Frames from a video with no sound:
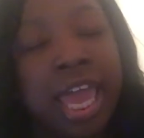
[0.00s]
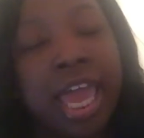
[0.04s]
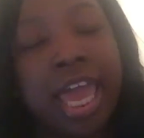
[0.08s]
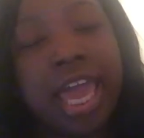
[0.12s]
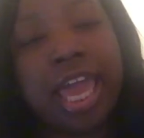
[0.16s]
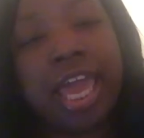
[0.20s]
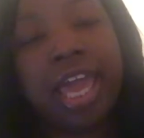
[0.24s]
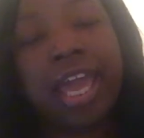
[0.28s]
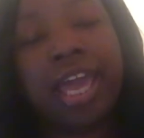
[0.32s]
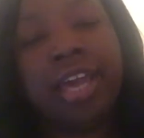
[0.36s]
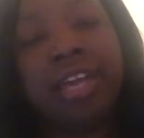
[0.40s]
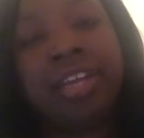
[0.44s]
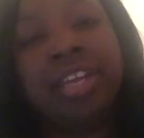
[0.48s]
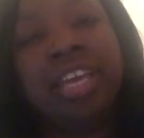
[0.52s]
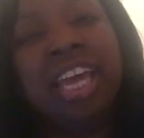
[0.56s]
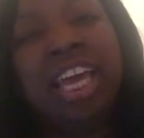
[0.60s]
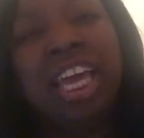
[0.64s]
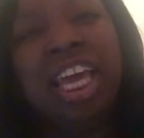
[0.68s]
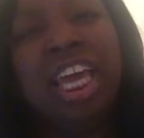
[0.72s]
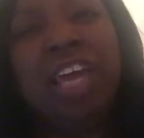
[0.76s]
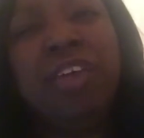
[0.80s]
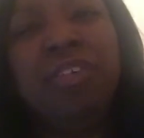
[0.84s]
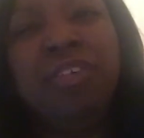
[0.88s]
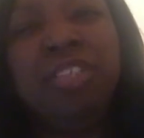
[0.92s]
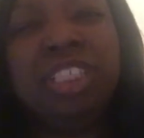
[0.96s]
And
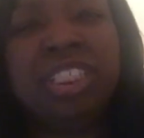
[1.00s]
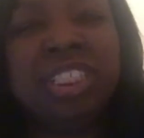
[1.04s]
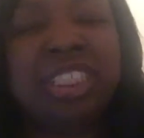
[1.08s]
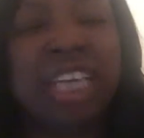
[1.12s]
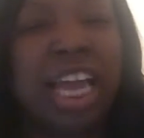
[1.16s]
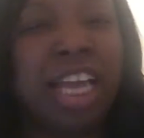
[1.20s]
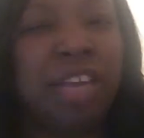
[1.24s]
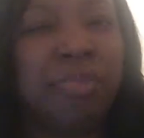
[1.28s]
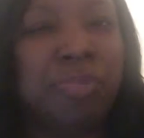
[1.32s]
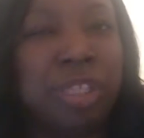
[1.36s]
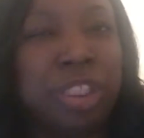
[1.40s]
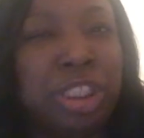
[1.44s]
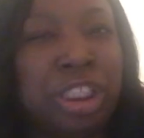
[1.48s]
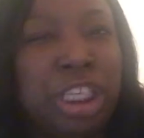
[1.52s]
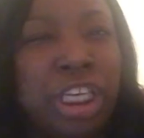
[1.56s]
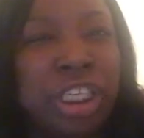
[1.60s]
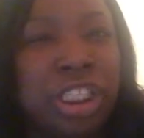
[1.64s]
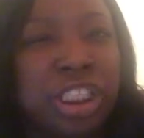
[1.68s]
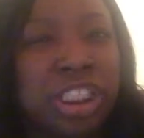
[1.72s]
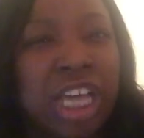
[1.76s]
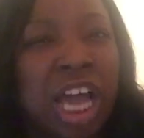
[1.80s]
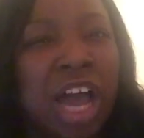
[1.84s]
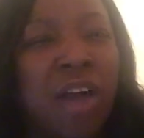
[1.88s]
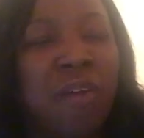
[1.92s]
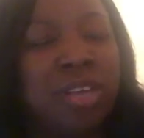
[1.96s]
he was just like, but she
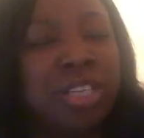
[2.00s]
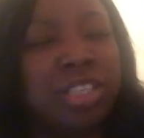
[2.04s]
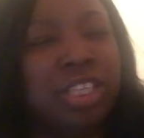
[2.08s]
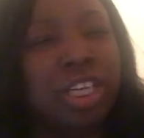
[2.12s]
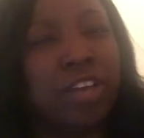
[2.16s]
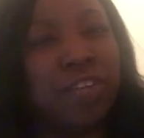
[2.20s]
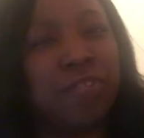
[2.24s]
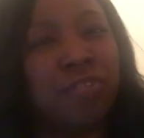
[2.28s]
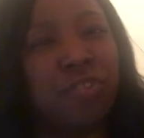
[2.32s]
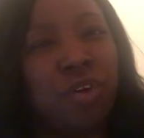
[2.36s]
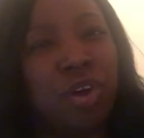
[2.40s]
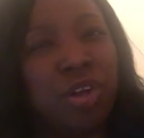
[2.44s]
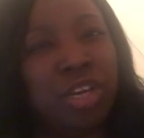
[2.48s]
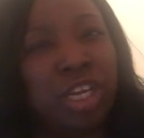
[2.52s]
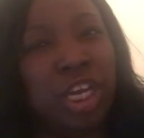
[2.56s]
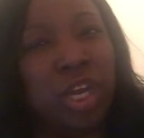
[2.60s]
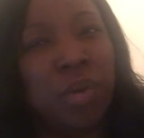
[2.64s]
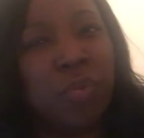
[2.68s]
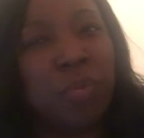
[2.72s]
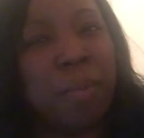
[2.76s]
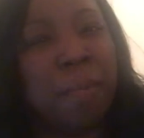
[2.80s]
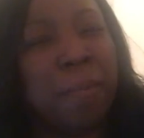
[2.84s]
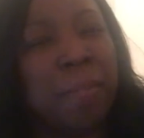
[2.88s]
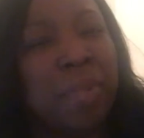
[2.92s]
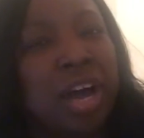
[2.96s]
just always looking for a
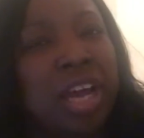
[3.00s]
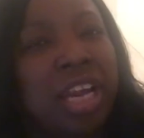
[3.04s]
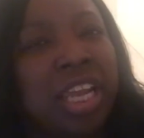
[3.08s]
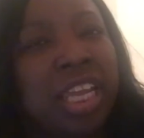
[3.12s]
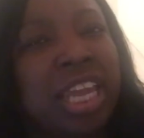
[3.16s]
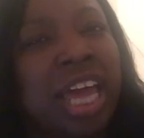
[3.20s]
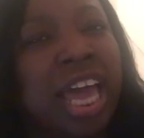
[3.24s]
nigga with money.